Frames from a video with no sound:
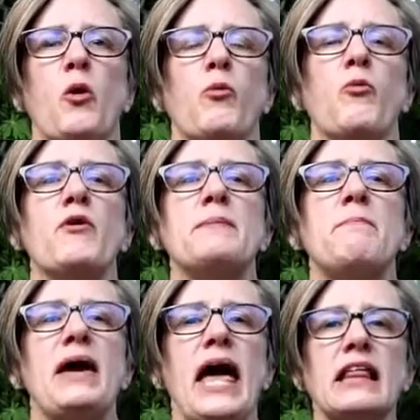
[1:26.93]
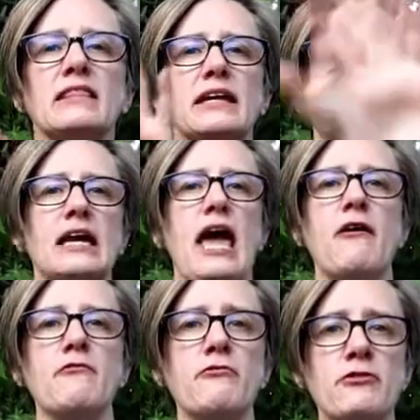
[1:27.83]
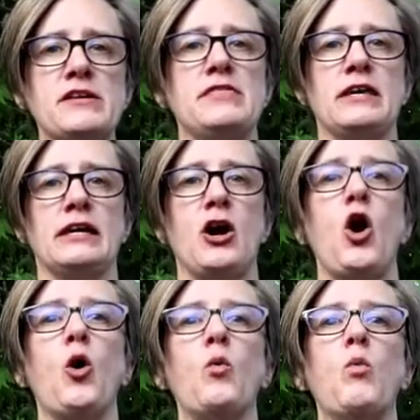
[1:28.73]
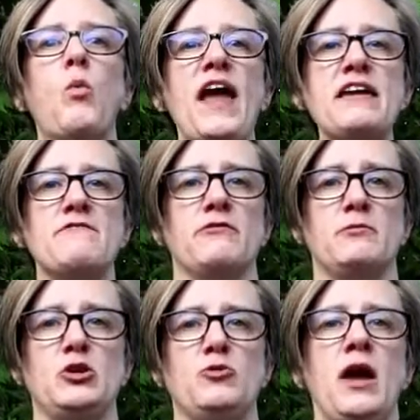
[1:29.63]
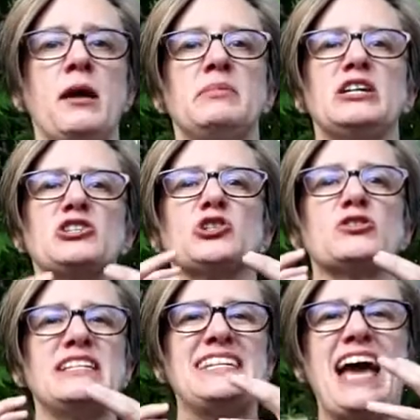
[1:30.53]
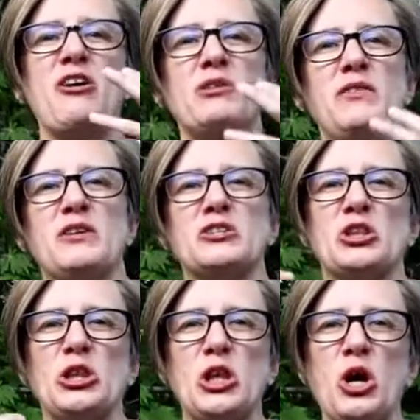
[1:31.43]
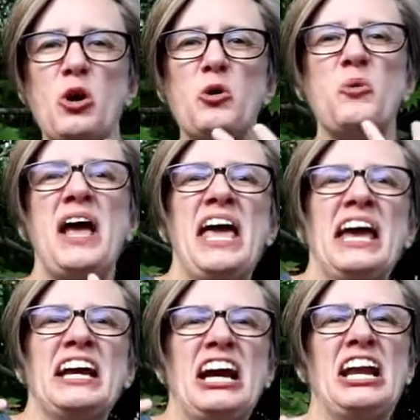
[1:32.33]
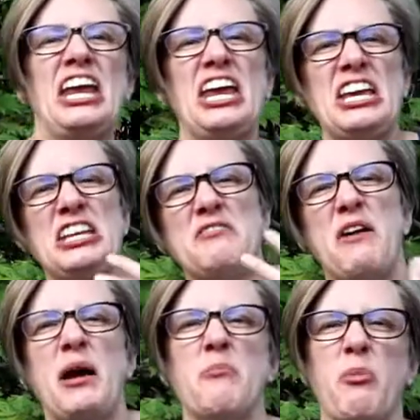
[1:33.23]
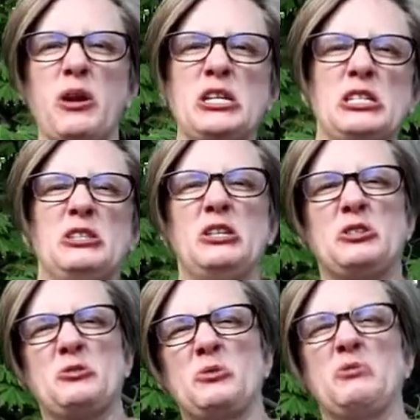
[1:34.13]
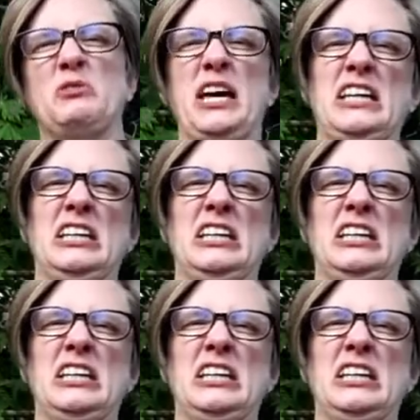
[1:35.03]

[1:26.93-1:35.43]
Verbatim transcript: repelling everything away from you because you're down in this low, kind of icky vibration that's sort of like